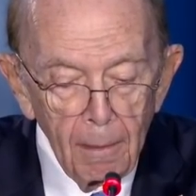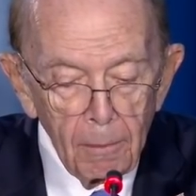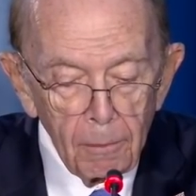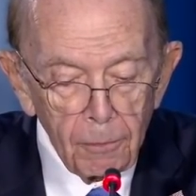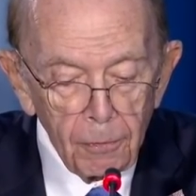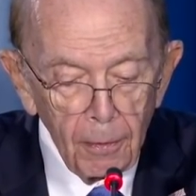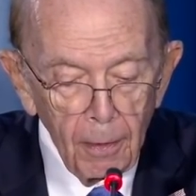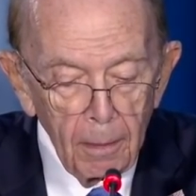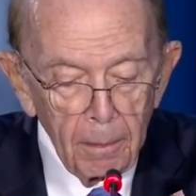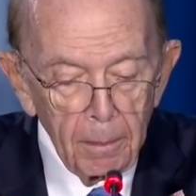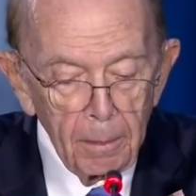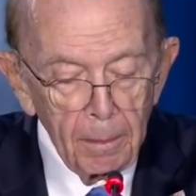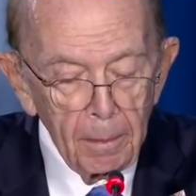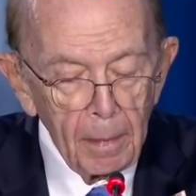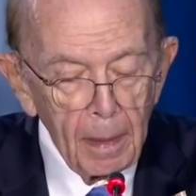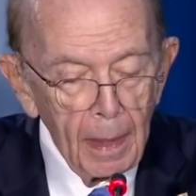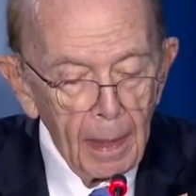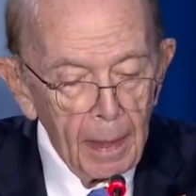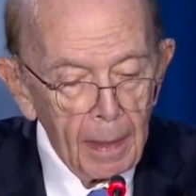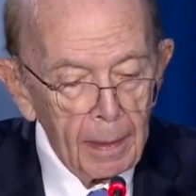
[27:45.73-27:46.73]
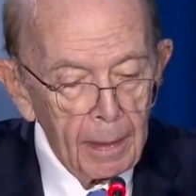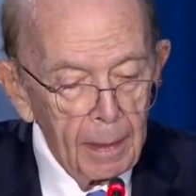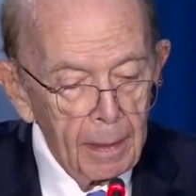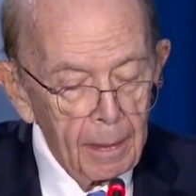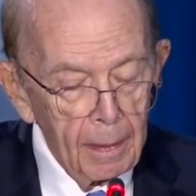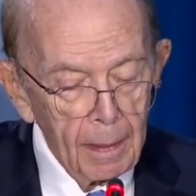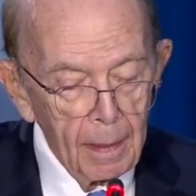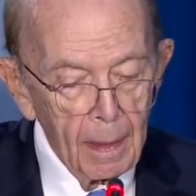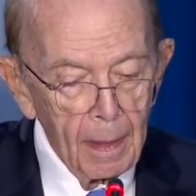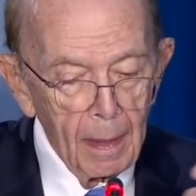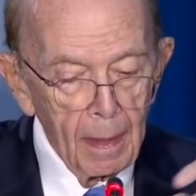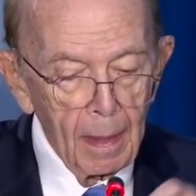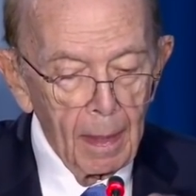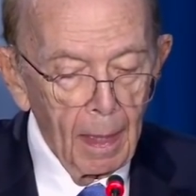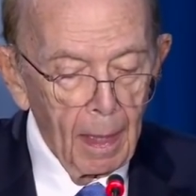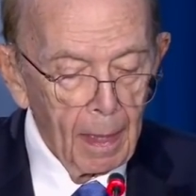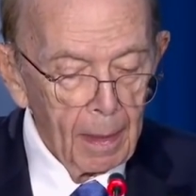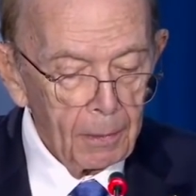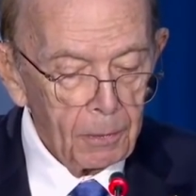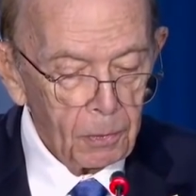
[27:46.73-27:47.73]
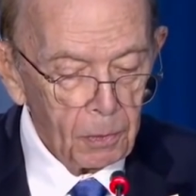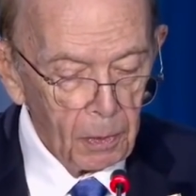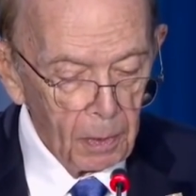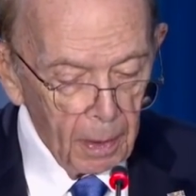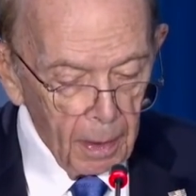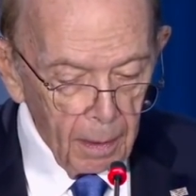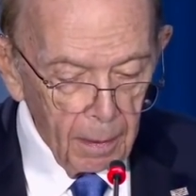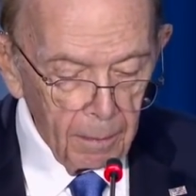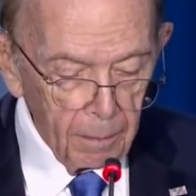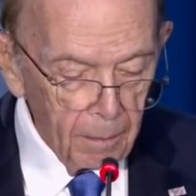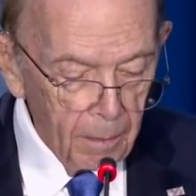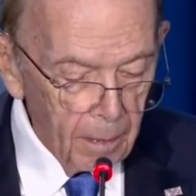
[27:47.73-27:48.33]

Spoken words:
from an astronaut.